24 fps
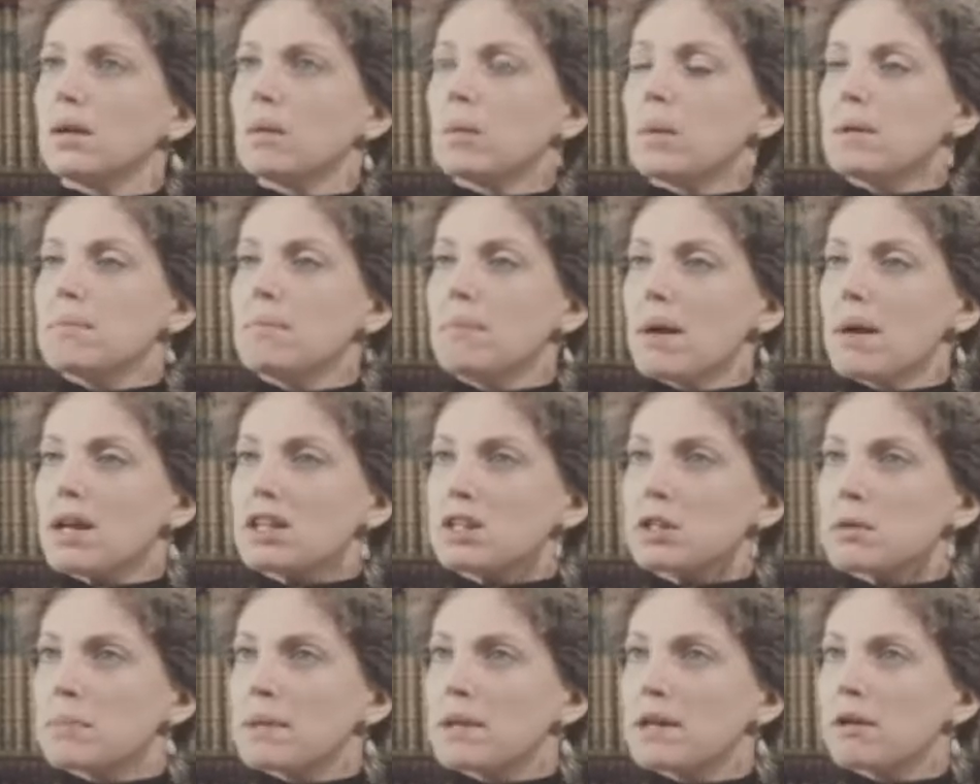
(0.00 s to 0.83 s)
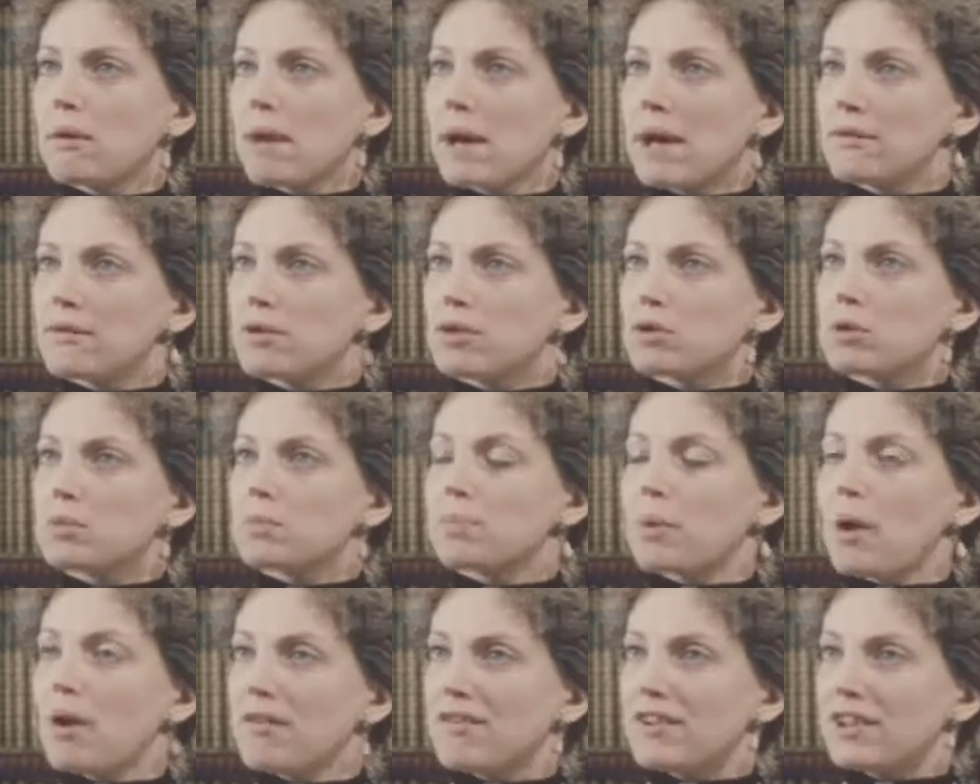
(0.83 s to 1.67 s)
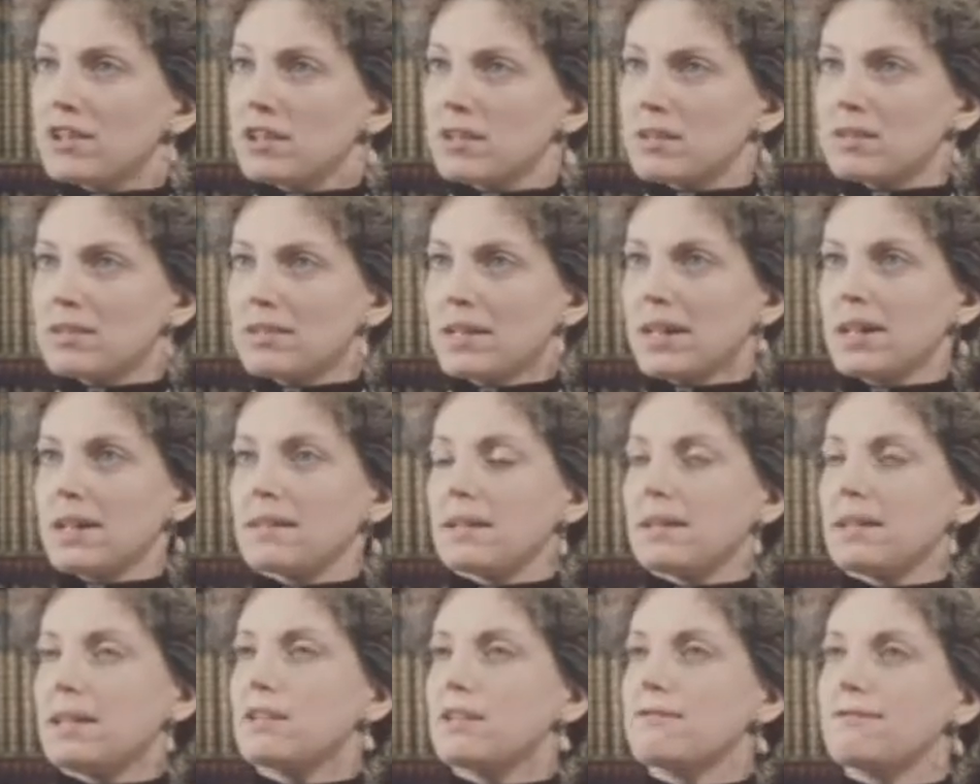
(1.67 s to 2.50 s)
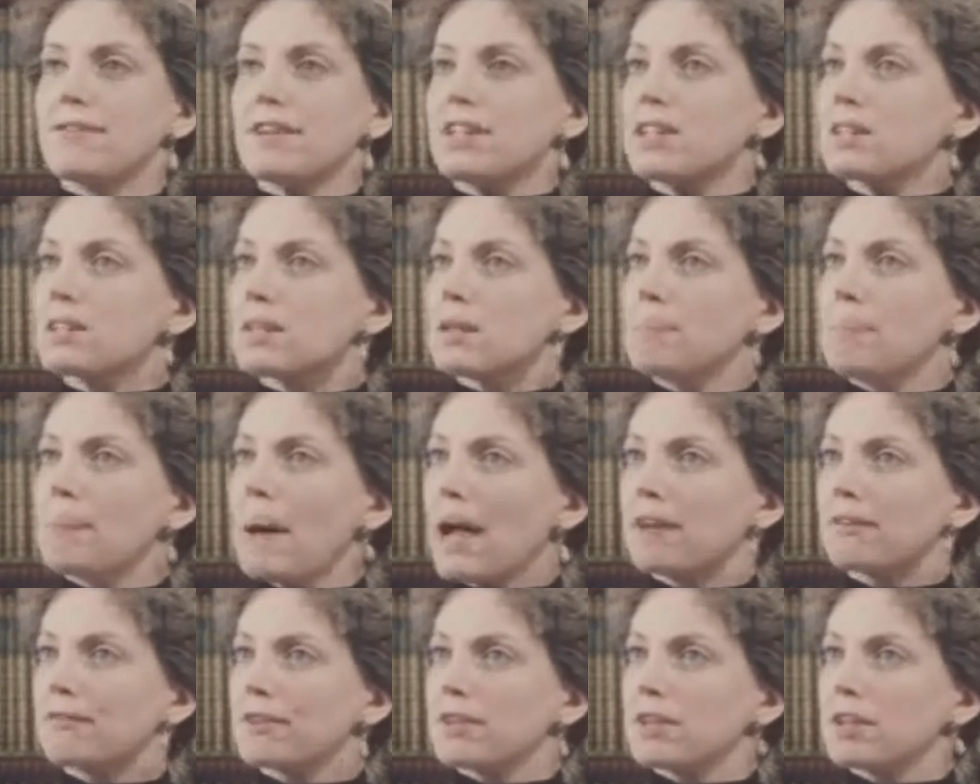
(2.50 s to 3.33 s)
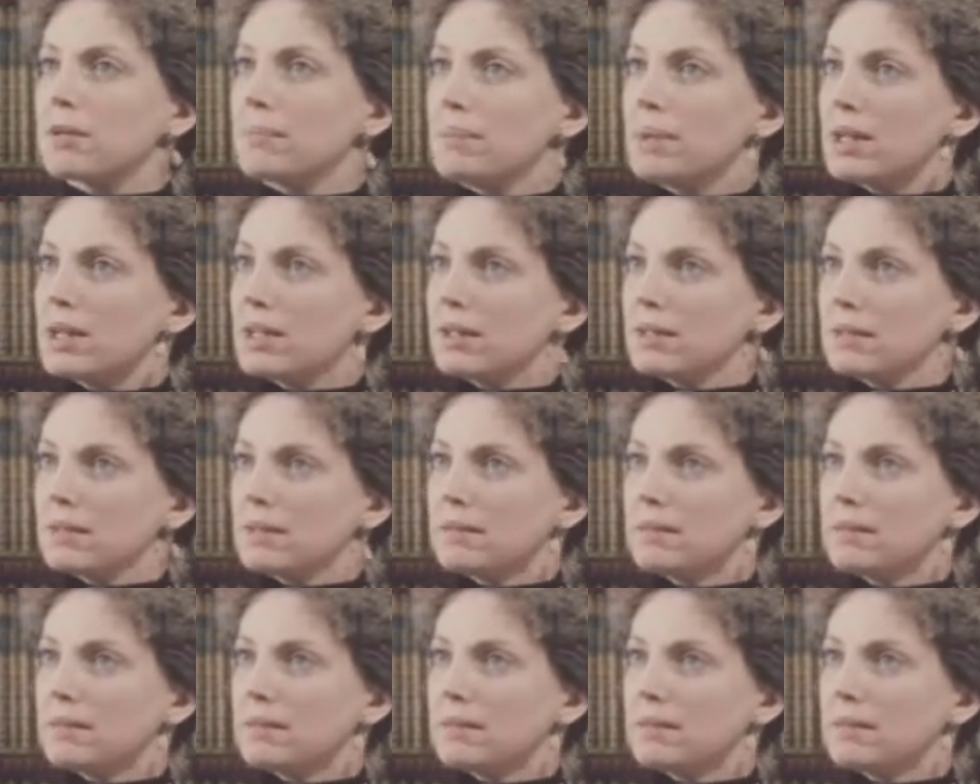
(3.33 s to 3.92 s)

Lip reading: We must be grateful to Providence, Nicky, that he fits the back for the burden.